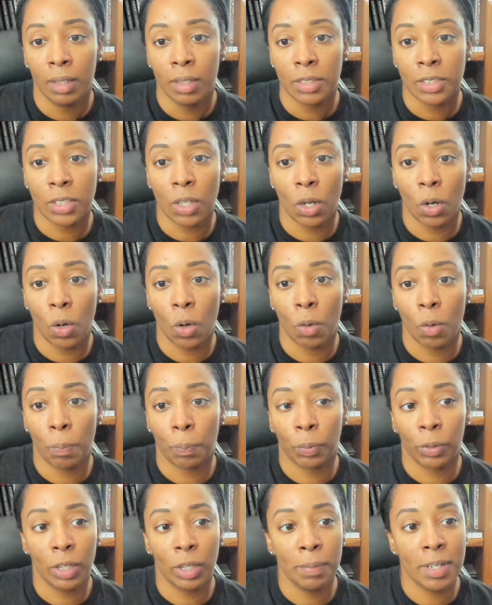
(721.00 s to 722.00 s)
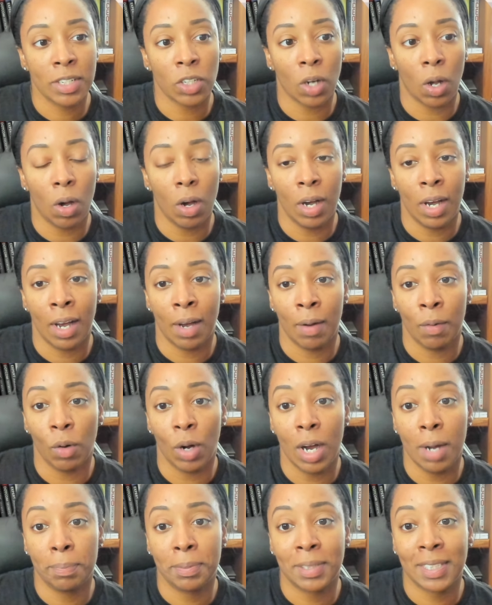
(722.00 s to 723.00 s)
So pretty much
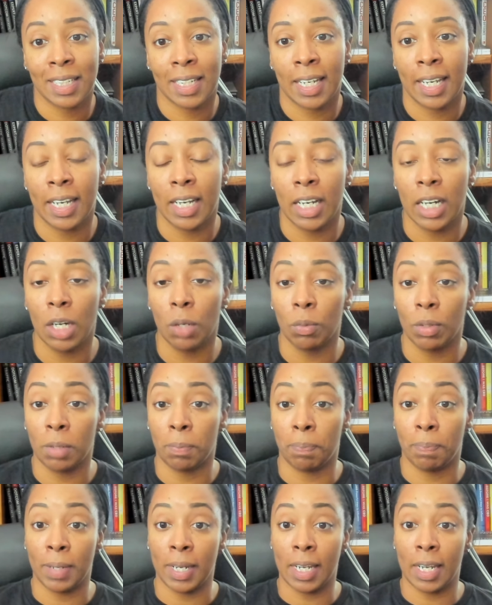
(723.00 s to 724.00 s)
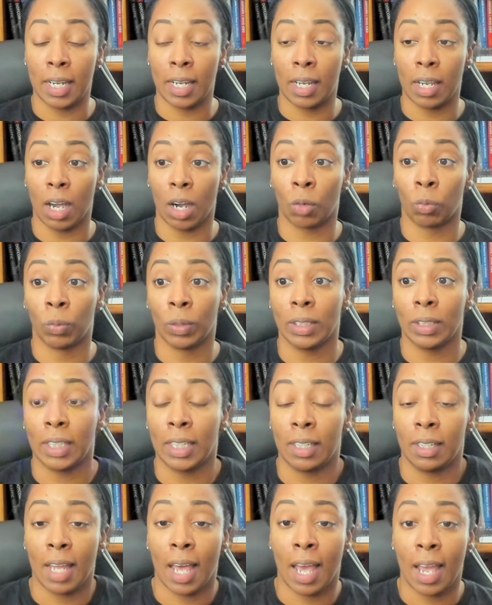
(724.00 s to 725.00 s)
up to here would be a
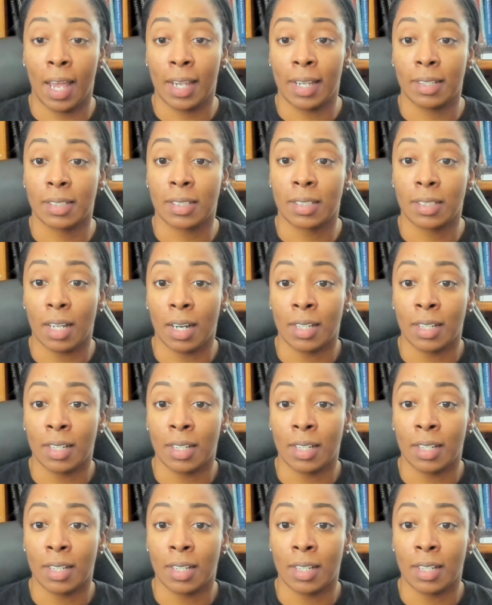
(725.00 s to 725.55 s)
really nice